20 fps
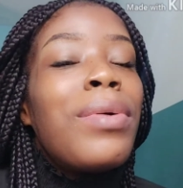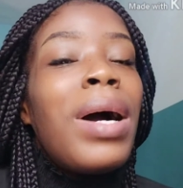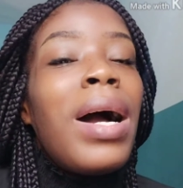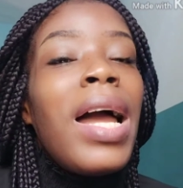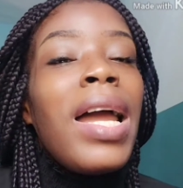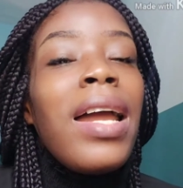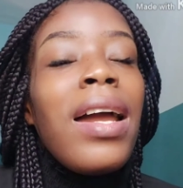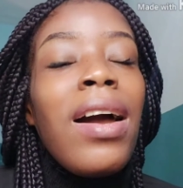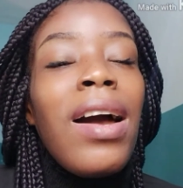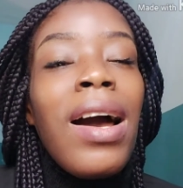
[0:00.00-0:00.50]

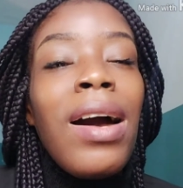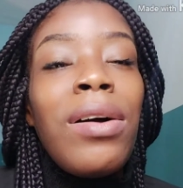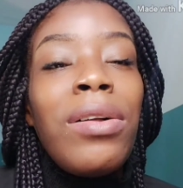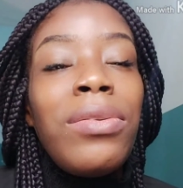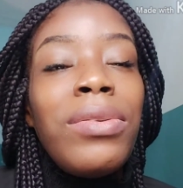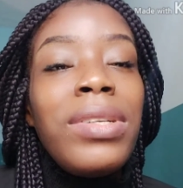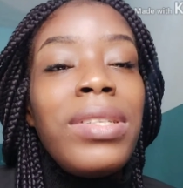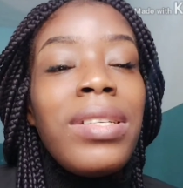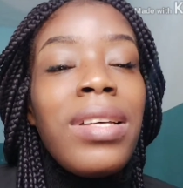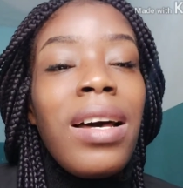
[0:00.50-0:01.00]
I
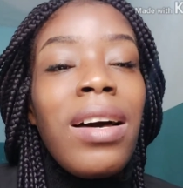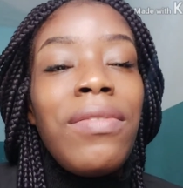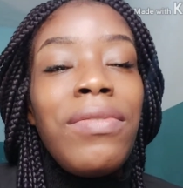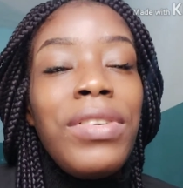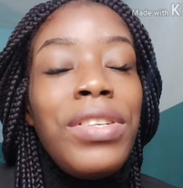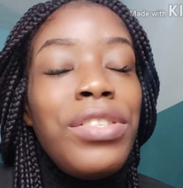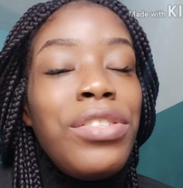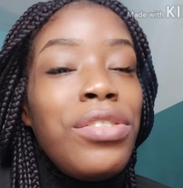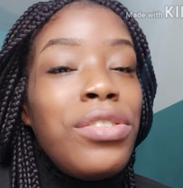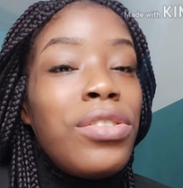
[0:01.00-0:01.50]
always have
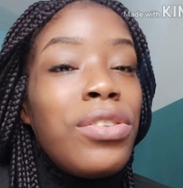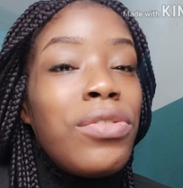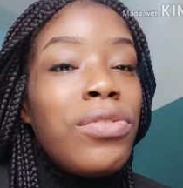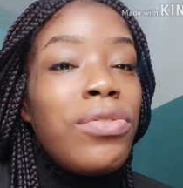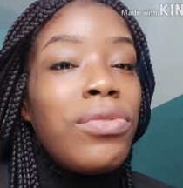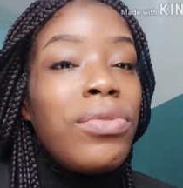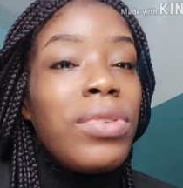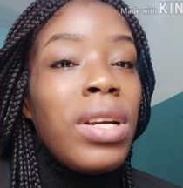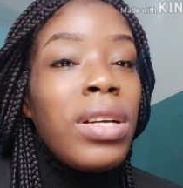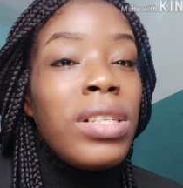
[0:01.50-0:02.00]
issues of
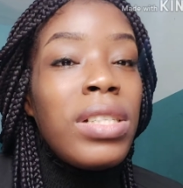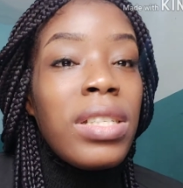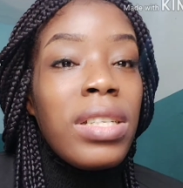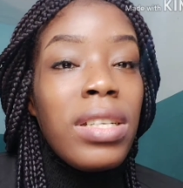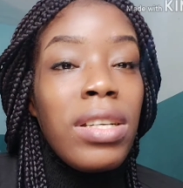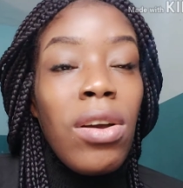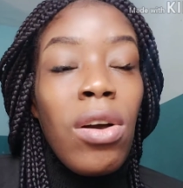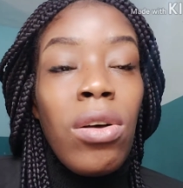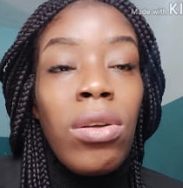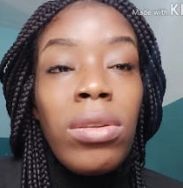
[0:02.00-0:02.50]

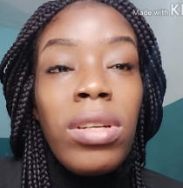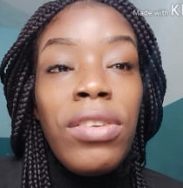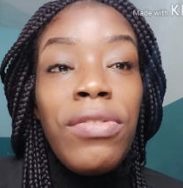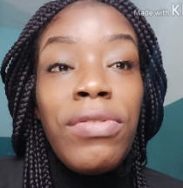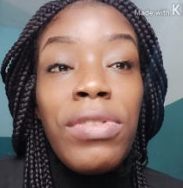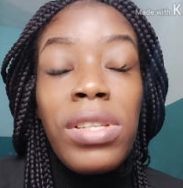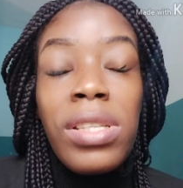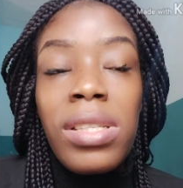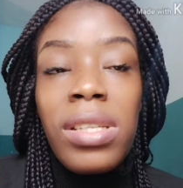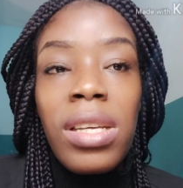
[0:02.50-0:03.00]

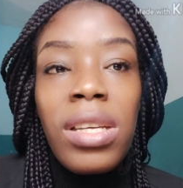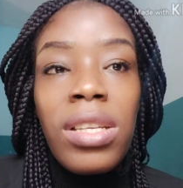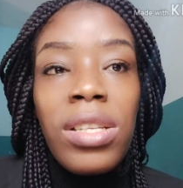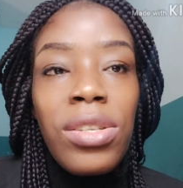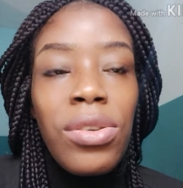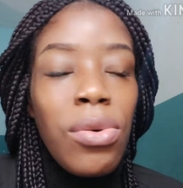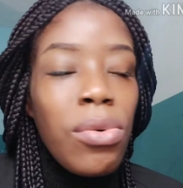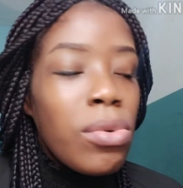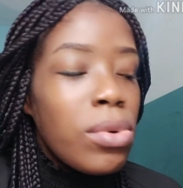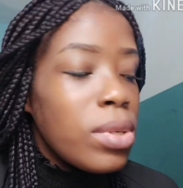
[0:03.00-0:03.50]
uneven skin
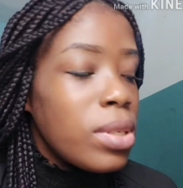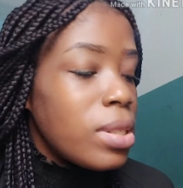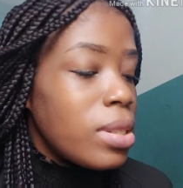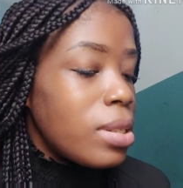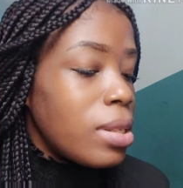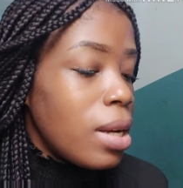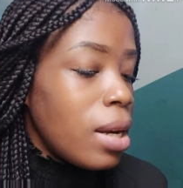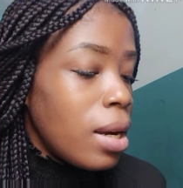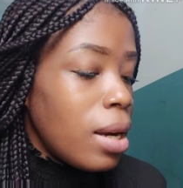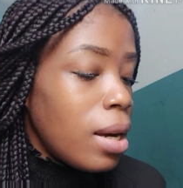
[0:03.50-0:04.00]

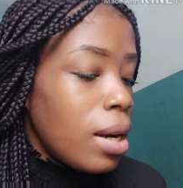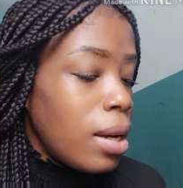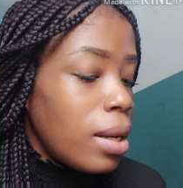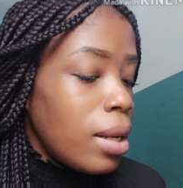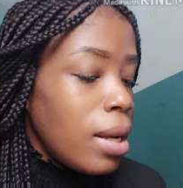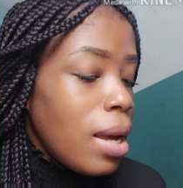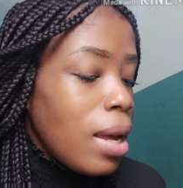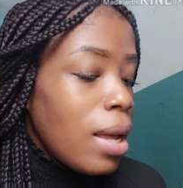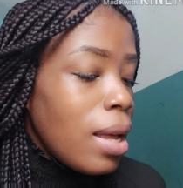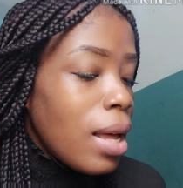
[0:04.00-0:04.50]
tones,
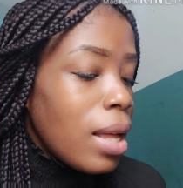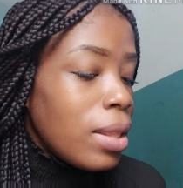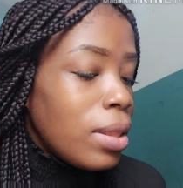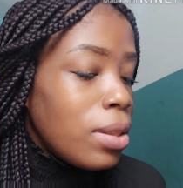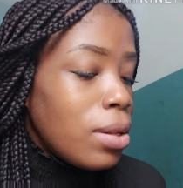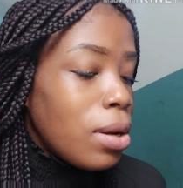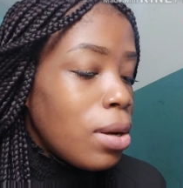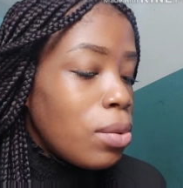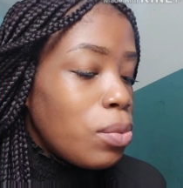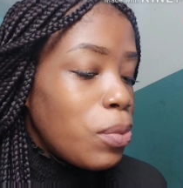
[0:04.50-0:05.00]

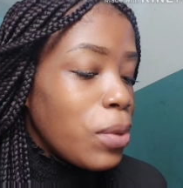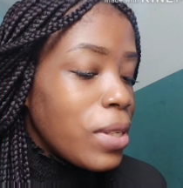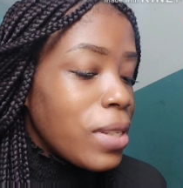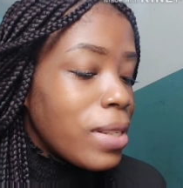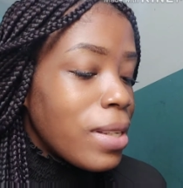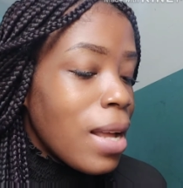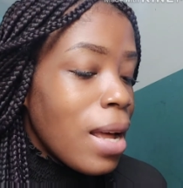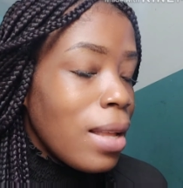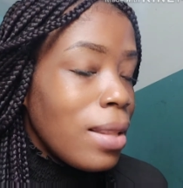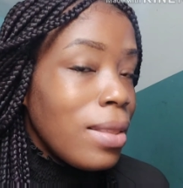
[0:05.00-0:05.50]
and
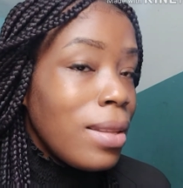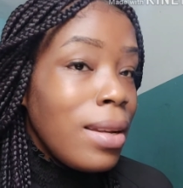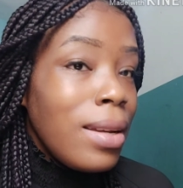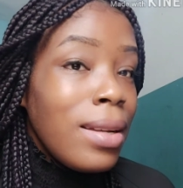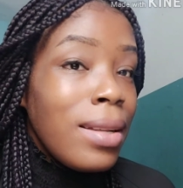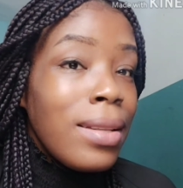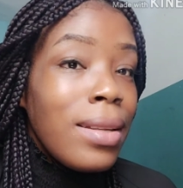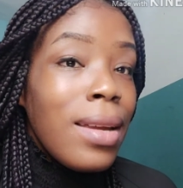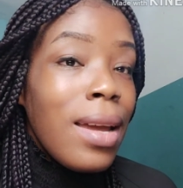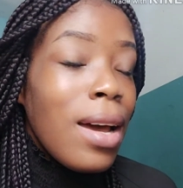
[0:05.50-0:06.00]

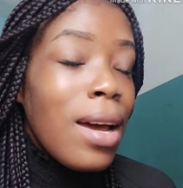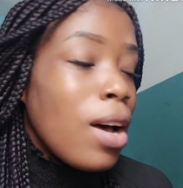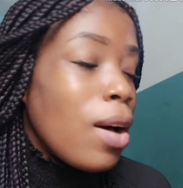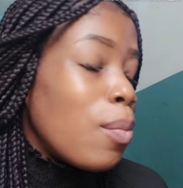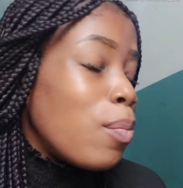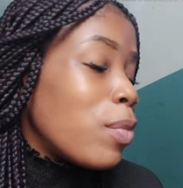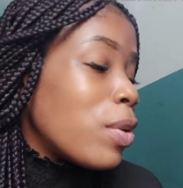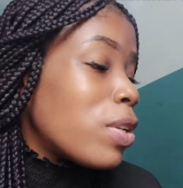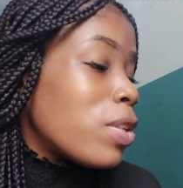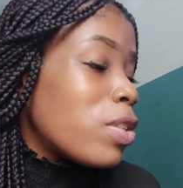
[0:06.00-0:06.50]
notwithstanding
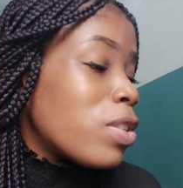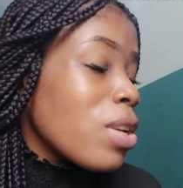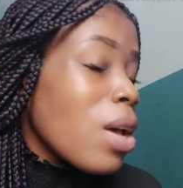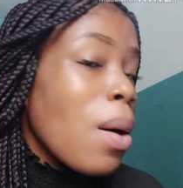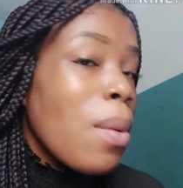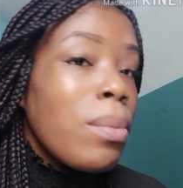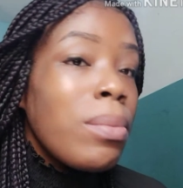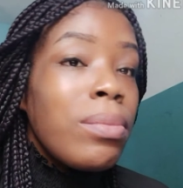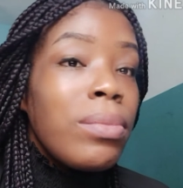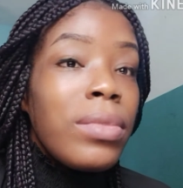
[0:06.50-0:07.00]

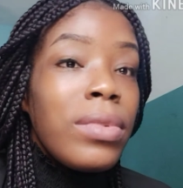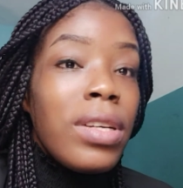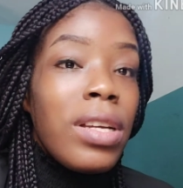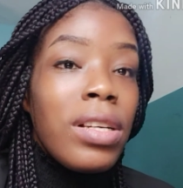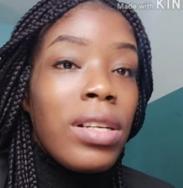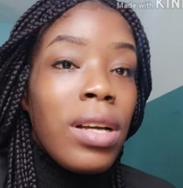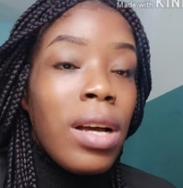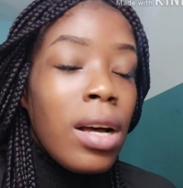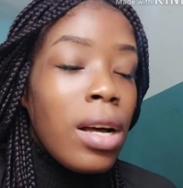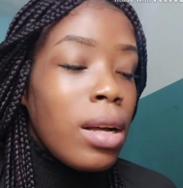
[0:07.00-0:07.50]
some
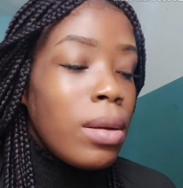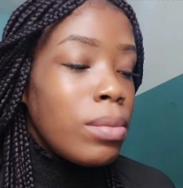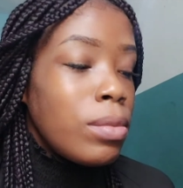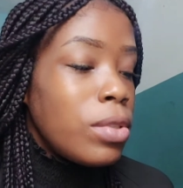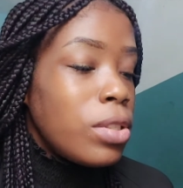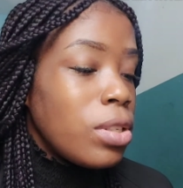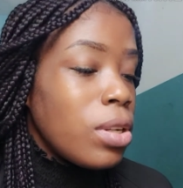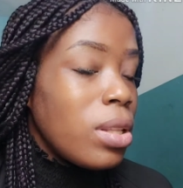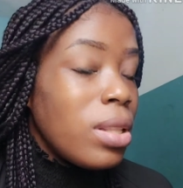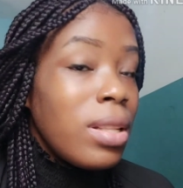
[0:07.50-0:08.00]

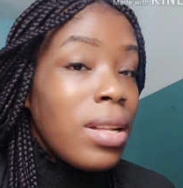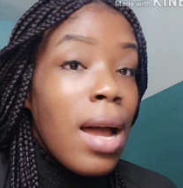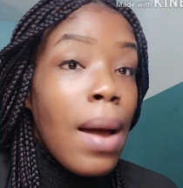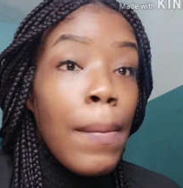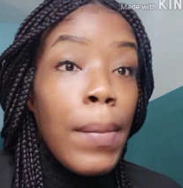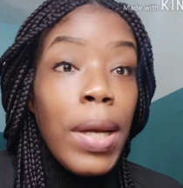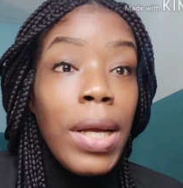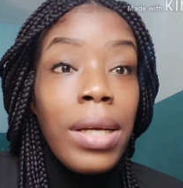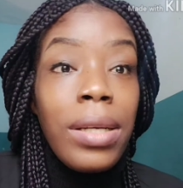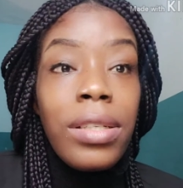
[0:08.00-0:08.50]

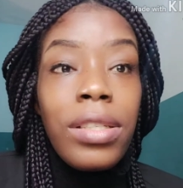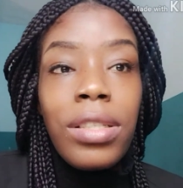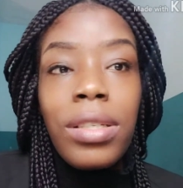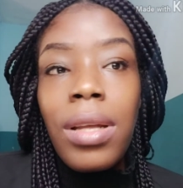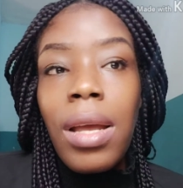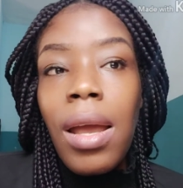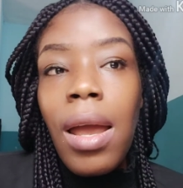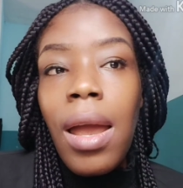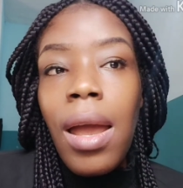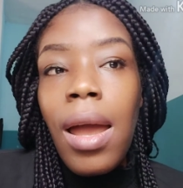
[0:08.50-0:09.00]
damage,
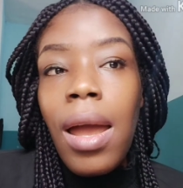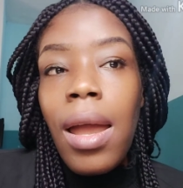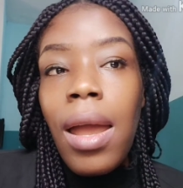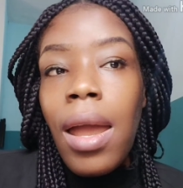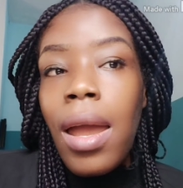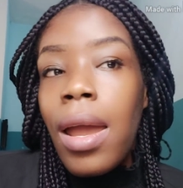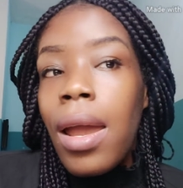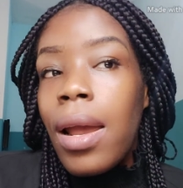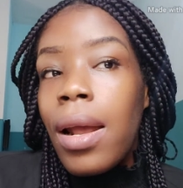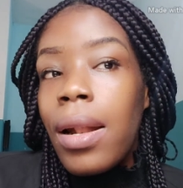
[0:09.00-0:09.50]

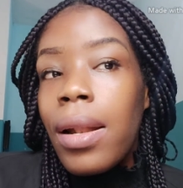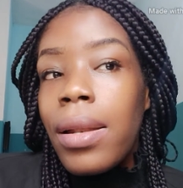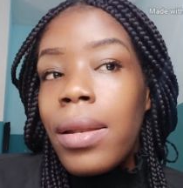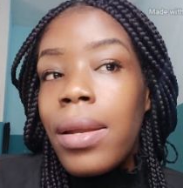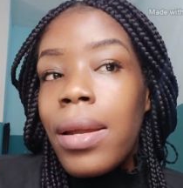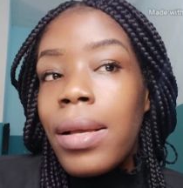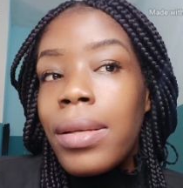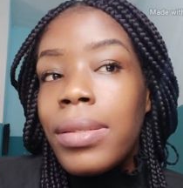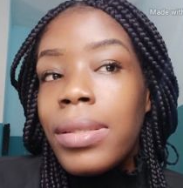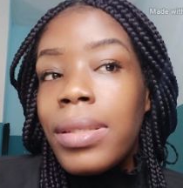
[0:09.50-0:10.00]
and
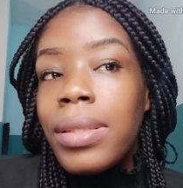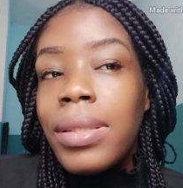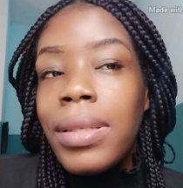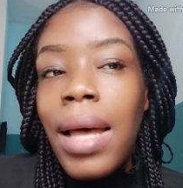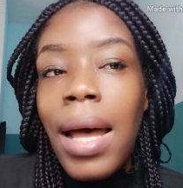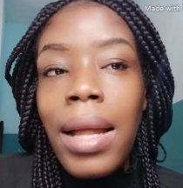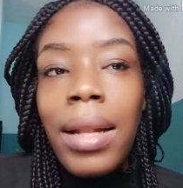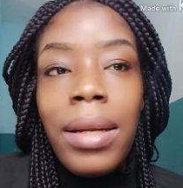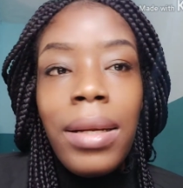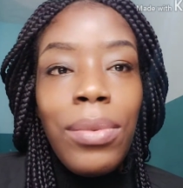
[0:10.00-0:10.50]

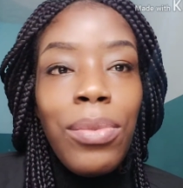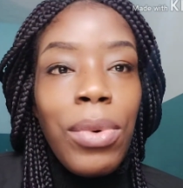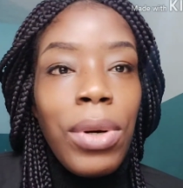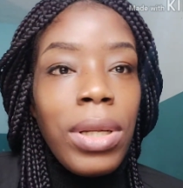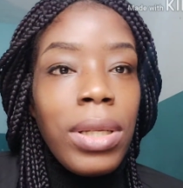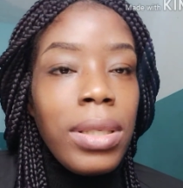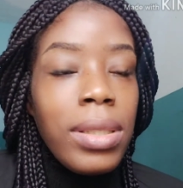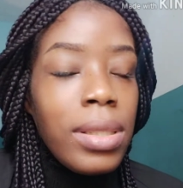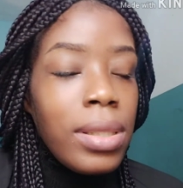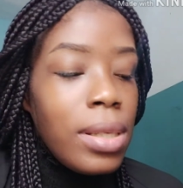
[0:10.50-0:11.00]
exactly what
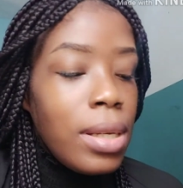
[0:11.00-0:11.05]
I was